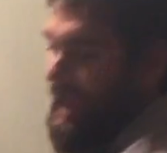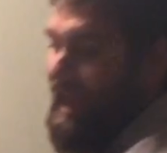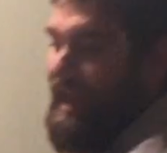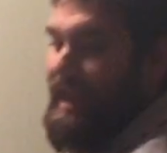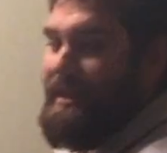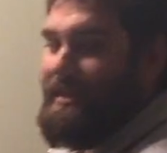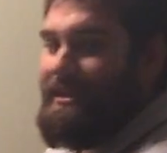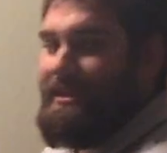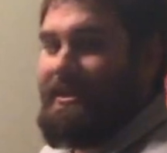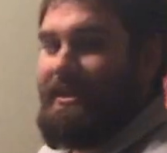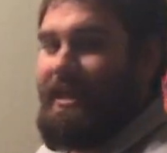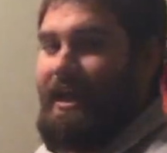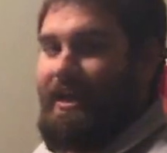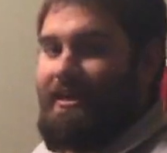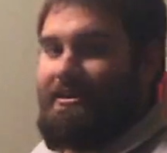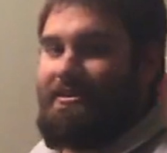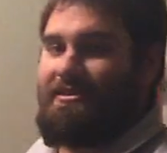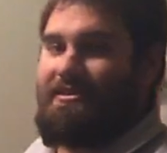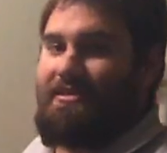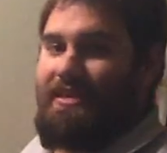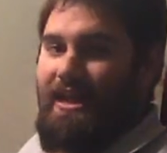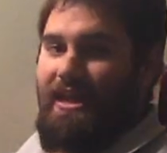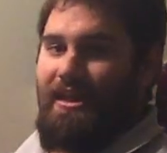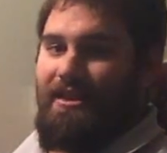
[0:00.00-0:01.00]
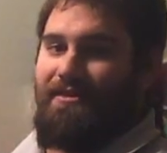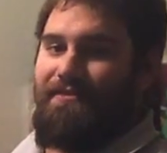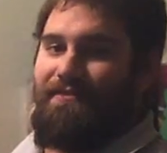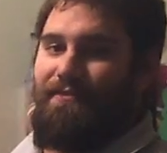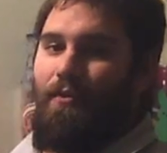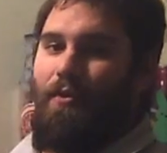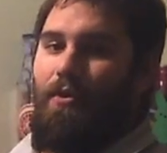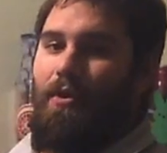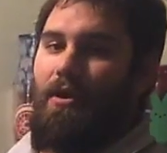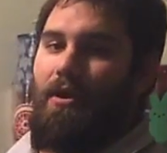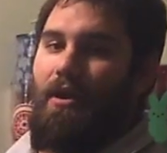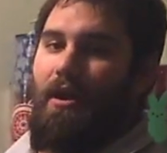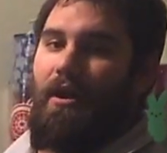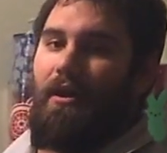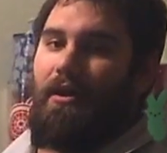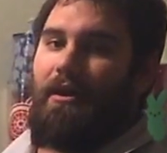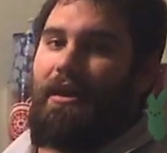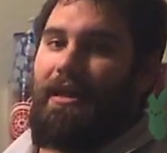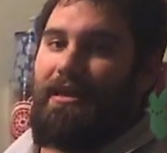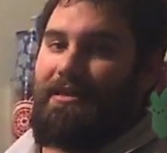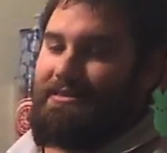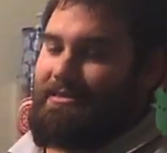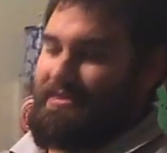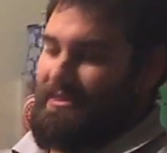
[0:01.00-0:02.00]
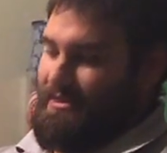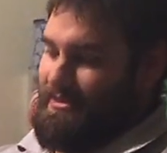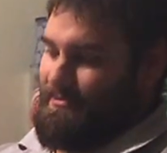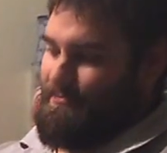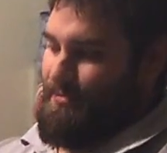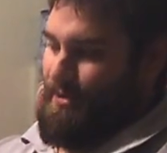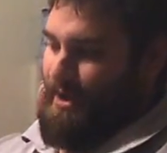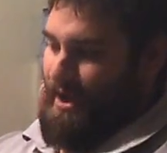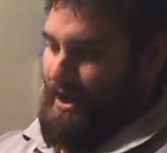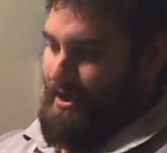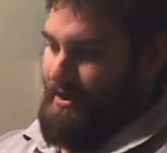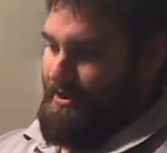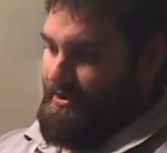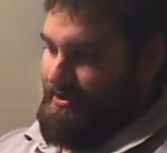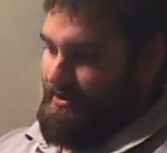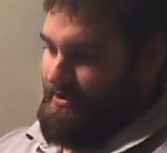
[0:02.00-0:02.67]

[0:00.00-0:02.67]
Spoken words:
ATS stands for against the spread.